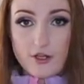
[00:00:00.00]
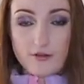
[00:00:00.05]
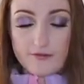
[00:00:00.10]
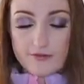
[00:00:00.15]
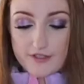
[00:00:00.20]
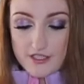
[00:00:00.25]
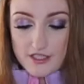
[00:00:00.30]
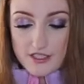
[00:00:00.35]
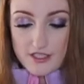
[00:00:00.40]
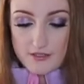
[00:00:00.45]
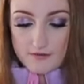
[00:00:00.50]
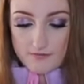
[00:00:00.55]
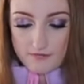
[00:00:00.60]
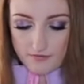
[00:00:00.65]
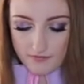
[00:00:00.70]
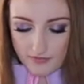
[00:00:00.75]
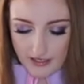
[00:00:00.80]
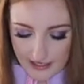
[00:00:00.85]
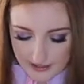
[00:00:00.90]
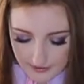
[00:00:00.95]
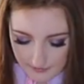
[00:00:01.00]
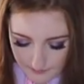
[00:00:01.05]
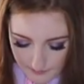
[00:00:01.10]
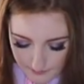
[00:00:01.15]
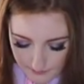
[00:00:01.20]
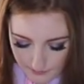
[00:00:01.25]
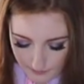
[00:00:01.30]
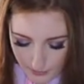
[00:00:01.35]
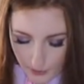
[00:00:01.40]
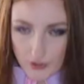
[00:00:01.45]
velvet like
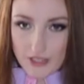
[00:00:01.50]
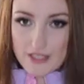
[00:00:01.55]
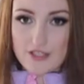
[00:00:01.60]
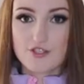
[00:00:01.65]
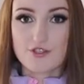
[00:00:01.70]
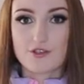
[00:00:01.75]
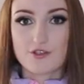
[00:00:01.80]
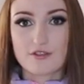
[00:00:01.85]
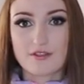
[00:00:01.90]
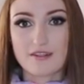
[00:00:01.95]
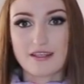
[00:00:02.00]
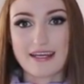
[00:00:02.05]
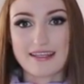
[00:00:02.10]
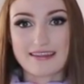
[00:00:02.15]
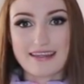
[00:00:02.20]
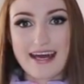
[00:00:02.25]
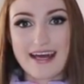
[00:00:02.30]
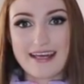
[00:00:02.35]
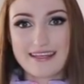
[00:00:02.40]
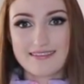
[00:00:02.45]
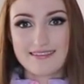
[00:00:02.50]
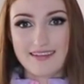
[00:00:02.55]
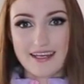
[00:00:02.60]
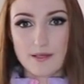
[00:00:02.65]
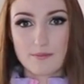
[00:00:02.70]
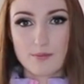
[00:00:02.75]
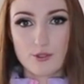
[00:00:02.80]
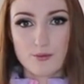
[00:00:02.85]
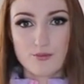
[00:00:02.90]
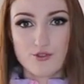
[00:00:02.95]
bodysuit like that,
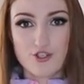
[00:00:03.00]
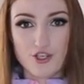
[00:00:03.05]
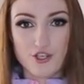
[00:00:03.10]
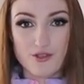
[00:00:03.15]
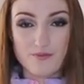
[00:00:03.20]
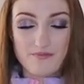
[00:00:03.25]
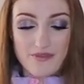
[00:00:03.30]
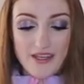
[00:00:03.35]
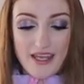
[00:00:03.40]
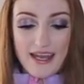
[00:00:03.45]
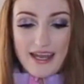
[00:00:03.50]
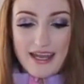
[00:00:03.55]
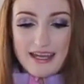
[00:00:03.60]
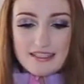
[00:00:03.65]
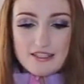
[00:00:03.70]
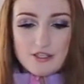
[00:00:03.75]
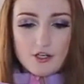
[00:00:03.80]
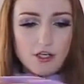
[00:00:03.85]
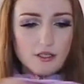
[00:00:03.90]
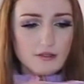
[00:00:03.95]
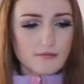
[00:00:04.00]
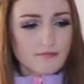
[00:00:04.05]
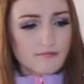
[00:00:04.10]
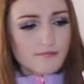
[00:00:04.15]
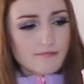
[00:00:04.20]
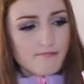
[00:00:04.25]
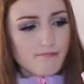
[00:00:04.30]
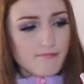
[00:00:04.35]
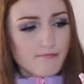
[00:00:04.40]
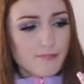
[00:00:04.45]
like a boob tube. It's got
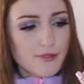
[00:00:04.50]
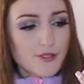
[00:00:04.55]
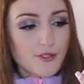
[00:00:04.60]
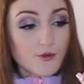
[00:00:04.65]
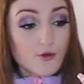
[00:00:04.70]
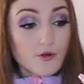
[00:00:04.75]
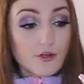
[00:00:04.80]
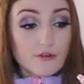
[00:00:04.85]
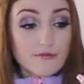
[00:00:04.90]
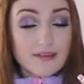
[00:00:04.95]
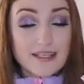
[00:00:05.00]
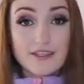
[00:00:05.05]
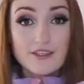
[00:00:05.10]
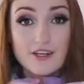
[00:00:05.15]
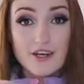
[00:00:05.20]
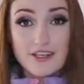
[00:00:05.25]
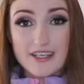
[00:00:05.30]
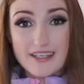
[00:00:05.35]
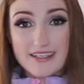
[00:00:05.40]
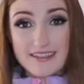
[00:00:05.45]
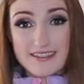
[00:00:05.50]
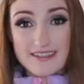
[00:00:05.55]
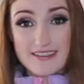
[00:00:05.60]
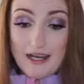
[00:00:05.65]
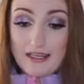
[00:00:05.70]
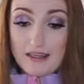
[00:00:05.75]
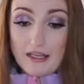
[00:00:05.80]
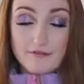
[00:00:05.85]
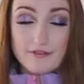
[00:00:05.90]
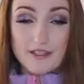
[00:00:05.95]
pure written on it.
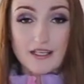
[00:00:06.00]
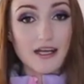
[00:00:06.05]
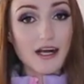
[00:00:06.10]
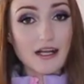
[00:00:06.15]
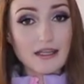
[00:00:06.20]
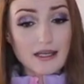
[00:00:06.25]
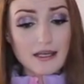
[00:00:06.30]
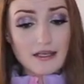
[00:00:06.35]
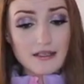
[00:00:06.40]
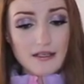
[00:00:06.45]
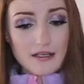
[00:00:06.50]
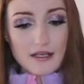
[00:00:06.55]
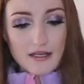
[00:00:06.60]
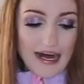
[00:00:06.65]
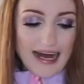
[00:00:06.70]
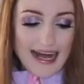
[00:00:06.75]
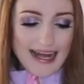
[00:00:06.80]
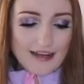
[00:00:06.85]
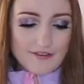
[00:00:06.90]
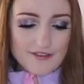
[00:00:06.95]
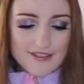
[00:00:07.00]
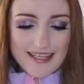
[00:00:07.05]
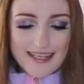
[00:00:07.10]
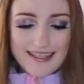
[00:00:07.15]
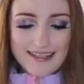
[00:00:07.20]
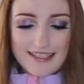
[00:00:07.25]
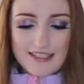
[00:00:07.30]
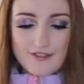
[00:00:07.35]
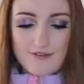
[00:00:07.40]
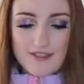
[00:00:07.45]
I love the color. I have
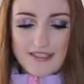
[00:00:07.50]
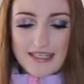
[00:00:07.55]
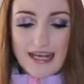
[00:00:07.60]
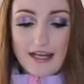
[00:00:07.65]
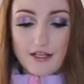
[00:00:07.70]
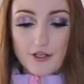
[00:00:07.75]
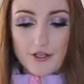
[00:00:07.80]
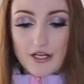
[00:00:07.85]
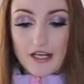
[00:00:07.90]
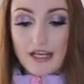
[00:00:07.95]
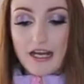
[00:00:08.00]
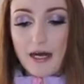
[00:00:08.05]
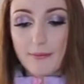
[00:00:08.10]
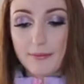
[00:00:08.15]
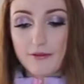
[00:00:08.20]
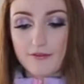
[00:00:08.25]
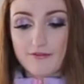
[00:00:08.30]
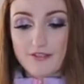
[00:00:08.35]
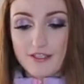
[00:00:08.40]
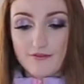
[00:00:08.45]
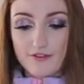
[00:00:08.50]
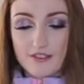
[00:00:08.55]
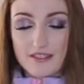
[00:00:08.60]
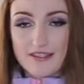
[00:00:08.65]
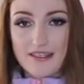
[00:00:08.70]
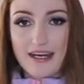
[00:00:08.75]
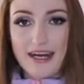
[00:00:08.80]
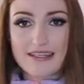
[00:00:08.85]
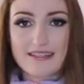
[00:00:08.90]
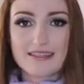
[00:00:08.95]
seen this for sale on a couple of different
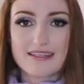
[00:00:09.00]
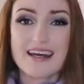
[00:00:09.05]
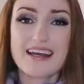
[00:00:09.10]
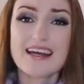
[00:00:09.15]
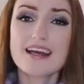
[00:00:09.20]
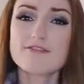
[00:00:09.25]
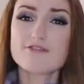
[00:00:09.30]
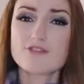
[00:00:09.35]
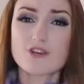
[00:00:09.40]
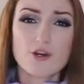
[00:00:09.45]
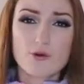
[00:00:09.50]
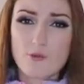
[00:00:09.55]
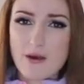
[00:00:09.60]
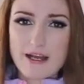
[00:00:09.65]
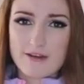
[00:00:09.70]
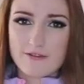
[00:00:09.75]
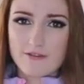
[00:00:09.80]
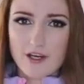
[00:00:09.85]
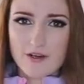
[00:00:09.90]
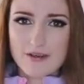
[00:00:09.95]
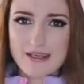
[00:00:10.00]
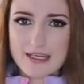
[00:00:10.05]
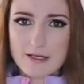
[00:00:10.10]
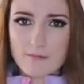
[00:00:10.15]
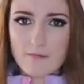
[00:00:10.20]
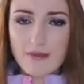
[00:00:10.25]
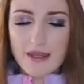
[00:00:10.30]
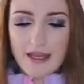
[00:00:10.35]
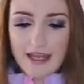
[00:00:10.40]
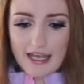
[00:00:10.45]
sites and I have no way of
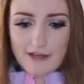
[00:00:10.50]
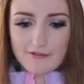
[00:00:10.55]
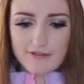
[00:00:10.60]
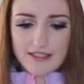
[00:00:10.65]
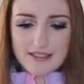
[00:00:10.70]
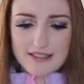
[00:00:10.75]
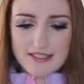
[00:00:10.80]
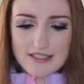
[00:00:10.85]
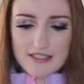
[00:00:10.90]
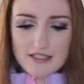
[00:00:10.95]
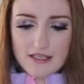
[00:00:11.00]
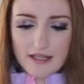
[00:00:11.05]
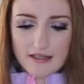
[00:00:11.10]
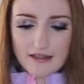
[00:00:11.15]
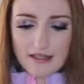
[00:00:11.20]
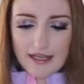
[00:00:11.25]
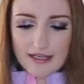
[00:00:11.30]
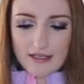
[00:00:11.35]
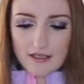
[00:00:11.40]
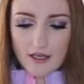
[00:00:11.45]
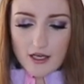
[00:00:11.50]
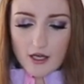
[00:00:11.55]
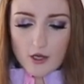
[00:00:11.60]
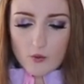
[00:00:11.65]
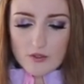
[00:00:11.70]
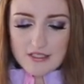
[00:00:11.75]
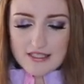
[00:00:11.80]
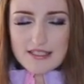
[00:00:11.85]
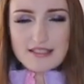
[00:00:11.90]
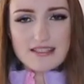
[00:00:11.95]
knowing if this is like,
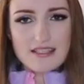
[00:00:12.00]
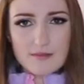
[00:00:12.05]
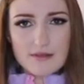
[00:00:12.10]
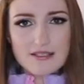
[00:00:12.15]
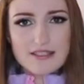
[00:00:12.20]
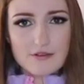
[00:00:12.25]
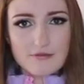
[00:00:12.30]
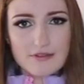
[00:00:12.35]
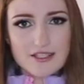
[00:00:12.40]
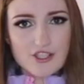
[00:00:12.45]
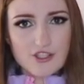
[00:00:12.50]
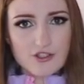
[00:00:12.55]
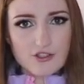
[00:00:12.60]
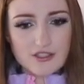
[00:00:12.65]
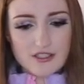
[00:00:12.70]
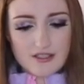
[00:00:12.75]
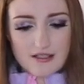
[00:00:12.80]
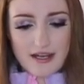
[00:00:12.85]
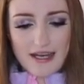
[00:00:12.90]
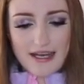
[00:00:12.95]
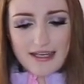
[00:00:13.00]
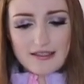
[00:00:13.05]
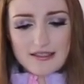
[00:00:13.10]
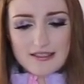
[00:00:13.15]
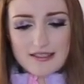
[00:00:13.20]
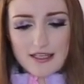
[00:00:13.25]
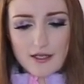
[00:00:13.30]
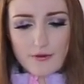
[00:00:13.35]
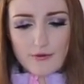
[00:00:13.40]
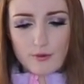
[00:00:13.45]
was this someone's original design,
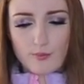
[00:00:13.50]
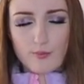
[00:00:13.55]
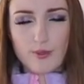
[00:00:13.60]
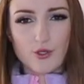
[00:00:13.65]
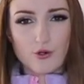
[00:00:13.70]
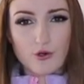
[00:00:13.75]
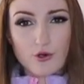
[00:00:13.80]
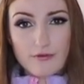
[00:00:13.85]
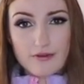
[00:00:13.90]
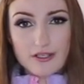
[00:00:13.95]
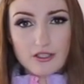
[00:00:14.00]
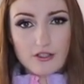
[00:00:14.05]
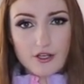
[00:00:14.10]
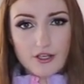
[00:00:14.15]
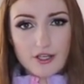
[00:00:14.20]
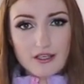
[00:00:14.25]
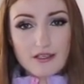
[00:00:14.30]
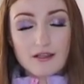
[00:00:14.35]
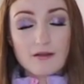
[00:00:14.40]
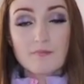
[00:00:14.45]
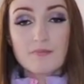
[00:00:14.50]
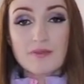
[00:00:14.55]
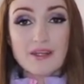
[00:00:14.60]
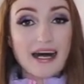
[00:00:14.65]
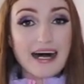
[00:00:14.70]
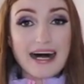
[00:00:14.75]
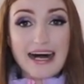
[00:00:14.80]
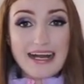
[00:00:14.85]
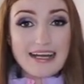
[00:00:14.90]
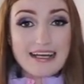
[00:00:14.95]
this thing with pure written on it?
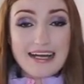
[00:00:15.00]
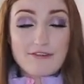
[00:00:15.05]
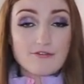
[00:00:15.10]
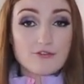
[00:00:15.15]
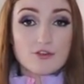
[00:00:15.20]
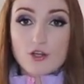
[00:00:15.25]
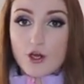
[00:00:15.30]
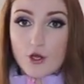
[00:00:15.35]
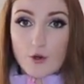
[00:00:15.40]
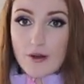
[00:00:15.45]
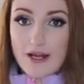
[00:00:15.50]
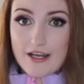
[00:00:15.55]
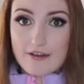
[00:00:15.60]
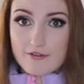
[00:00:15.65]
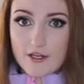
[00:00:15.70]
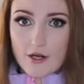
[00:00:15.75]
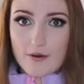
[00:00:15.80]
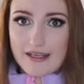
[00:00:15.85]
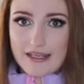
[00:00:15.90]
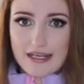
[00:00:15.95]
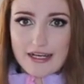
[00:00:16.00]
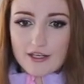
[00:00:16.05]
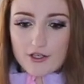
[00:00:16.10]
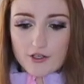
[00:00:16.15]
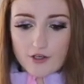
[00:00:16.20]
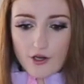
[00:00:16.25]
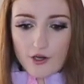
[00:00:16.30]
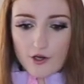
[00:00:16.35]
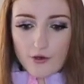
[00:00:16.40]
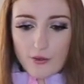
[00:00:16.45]
I have no way of knowing. I
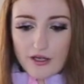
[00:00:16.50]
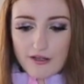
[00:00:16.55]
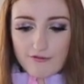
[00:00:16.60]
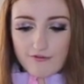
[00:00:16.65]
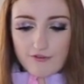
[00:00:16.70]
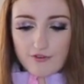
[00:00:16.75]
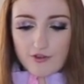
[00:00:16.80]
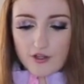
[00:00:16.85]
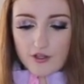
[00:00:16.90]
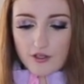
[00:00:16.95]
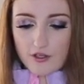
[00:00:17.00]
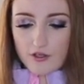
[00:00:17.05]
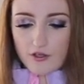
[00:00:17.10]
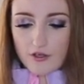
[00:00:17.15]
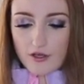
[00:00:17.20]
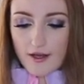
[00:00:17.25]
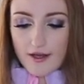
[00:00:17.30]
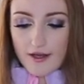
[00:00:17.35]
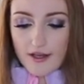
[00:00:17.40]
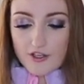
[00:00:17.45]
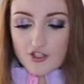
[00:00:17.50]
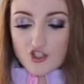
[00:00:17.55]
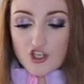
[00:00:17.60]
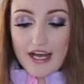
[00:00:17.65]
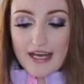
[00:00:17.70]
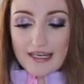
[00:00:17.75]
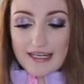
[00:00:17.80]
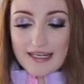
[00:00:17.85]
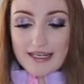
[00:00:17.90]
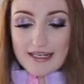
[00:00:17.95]
don't know if the
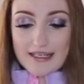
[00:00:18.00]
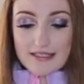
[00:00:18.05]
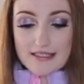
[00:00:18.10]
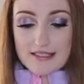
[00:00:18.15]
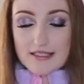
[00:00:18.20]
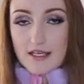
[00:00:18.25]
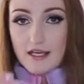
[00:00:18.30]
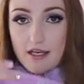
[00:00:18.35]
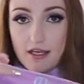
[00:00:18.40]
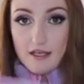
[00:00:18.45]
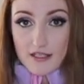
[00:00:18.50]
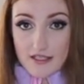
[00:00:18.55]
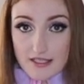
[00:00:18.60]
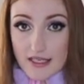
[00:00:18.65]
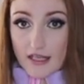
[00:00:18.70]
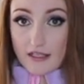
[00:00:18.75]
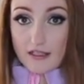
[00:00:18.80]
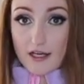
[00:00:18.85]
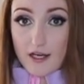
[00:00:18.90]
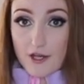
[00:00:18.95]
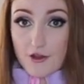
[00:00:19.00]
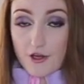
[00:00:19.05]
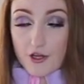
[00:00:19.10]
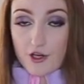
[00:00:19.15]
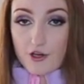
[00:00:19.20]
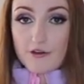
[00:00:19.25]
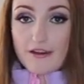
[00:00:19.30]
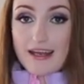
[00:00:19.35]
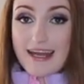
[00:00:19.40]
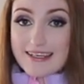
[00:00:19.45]
Chinese seller
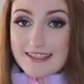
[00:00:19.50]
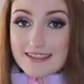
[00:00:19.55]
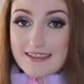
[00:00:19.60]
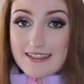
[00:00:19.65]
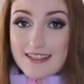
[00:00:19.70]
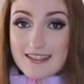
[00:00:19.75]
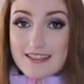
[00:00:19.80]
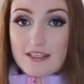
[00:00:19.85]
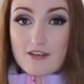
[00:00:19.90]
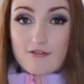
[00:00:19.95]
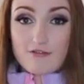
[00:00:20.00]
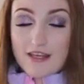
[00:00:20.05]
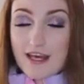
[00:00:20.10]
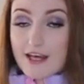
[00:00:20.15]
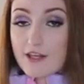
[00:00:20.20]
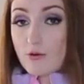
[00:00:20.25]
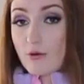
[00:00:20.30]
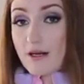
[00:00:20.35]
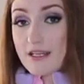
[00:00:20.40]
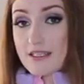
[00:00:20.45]
that created this, if they're the